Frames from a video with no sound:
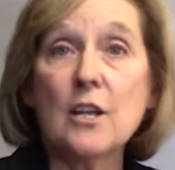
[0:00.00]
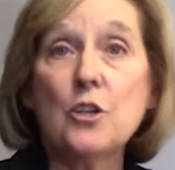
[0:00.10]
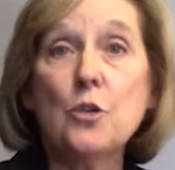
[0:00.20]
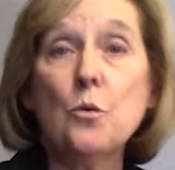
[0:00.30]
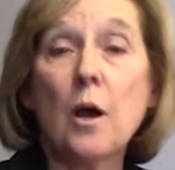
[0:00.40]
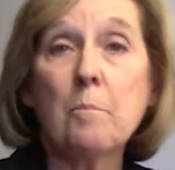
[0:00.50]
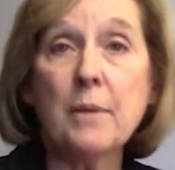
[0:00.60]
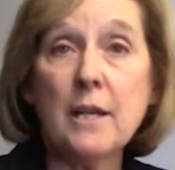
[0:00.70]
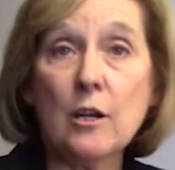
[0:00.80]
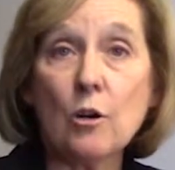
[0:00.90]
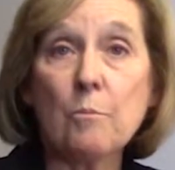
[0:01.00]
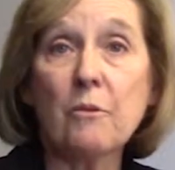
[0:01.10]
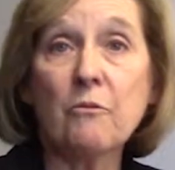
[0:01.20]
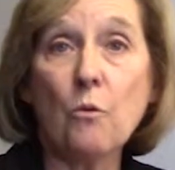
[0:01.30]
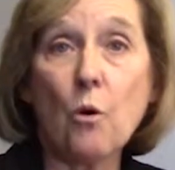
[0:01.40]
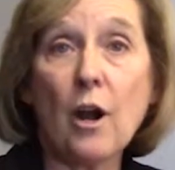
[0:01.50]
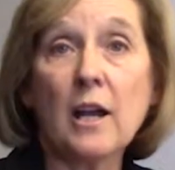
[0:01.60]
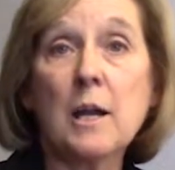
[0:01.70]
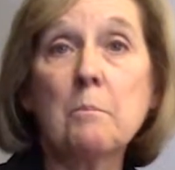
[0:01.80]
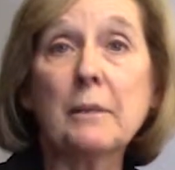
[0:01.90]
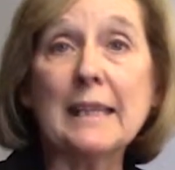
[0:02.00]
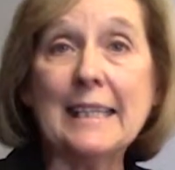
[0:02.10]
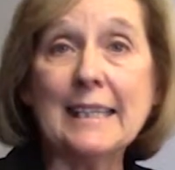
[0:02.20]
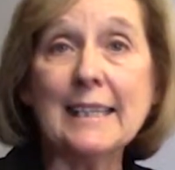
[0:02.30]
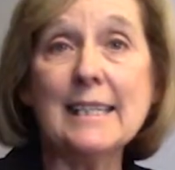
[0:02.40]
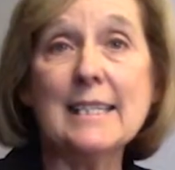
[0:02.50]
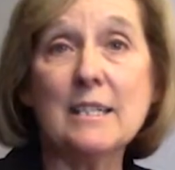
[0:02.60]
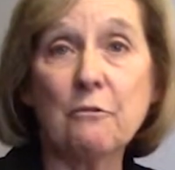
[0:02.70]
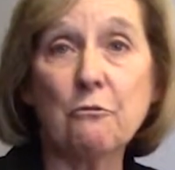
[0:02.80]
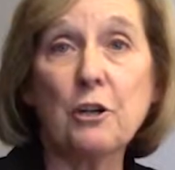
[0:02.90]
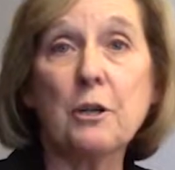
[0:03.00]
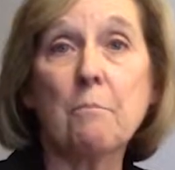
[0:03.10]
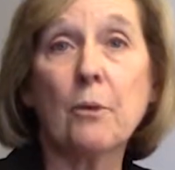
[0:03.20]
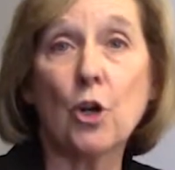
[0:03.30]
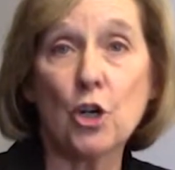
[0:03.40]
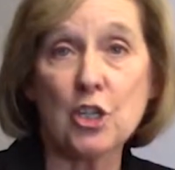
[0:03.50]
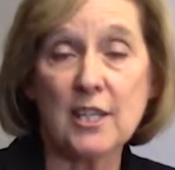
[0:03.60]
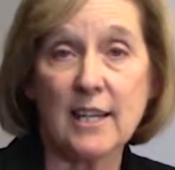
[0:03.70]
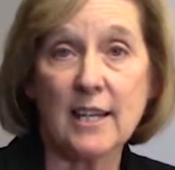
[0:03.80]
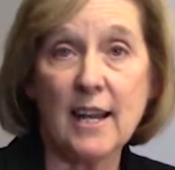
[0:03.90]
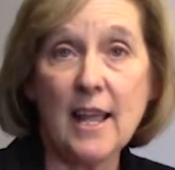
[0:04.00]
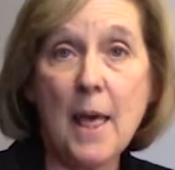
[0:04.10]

to appear before a completely different person